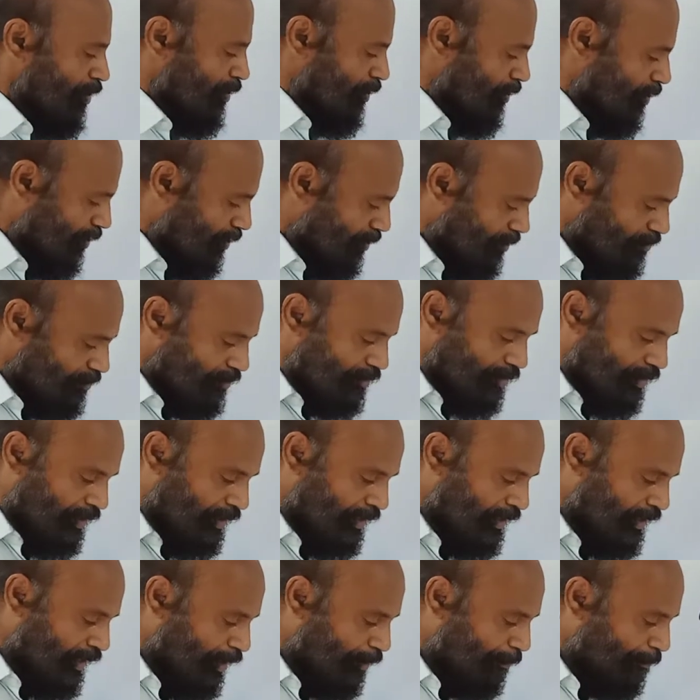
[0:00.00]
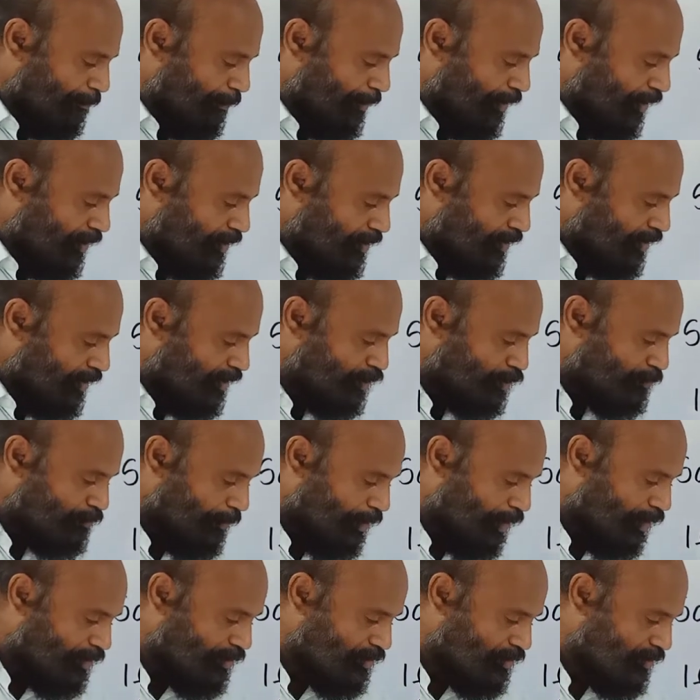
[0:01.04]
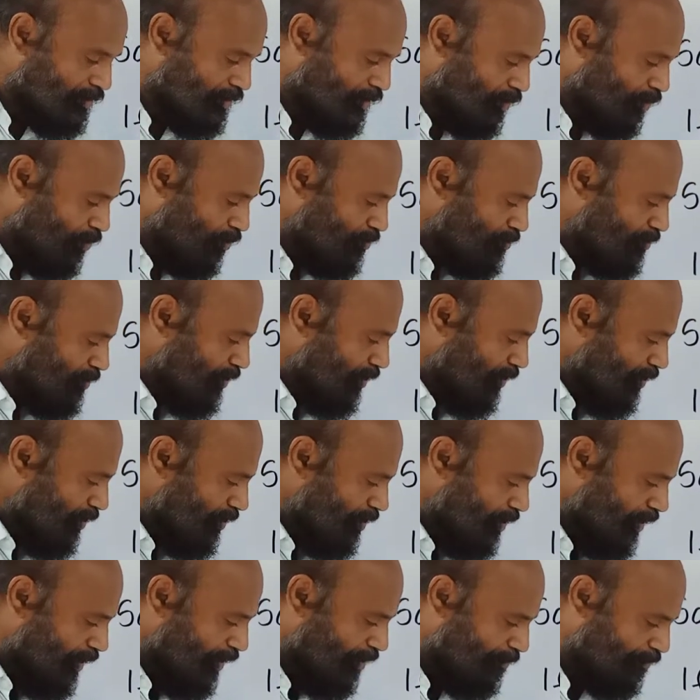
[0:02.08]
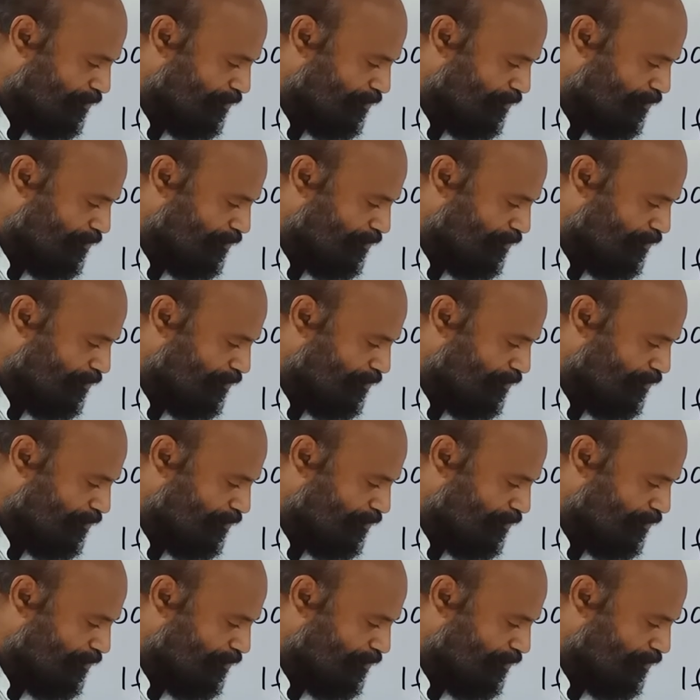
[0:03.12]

Here real part is marked along the